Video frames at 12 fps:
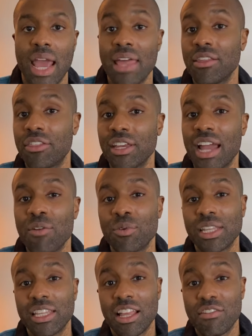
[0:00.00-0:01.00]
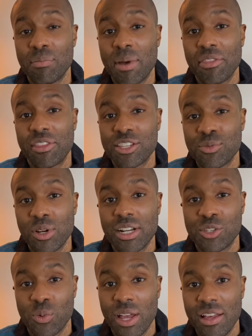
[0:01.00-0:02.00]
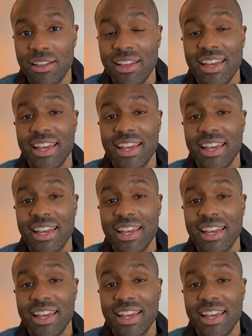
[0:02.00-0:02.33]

And the thing I really love about this one as well